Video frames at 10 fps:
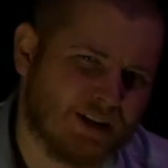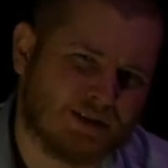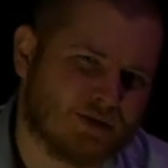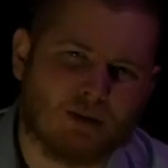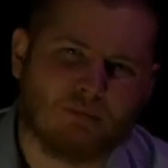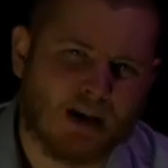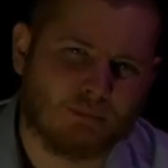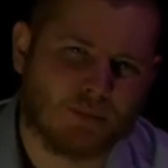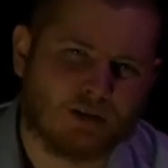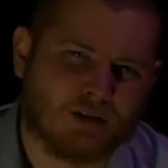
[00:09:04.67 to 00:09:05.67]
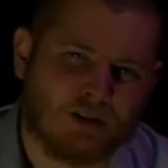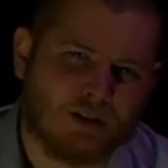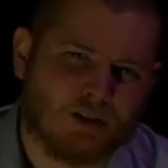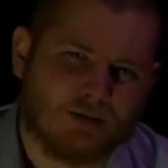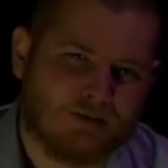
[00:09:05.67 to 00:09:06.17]
need to remember
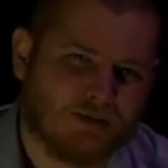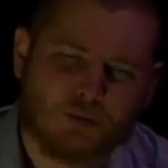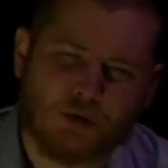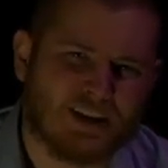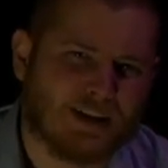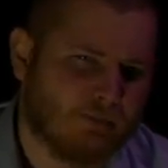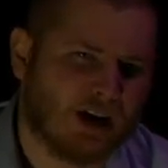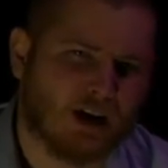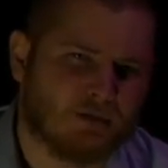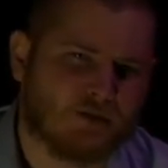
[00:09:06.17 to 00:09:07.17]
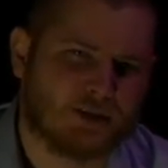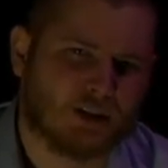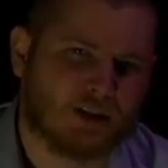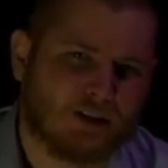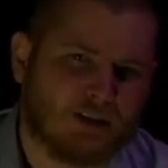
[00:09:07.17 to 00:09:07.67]
that we came out of the
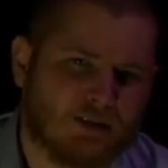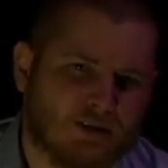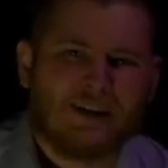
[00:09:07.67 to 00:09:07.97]
dark.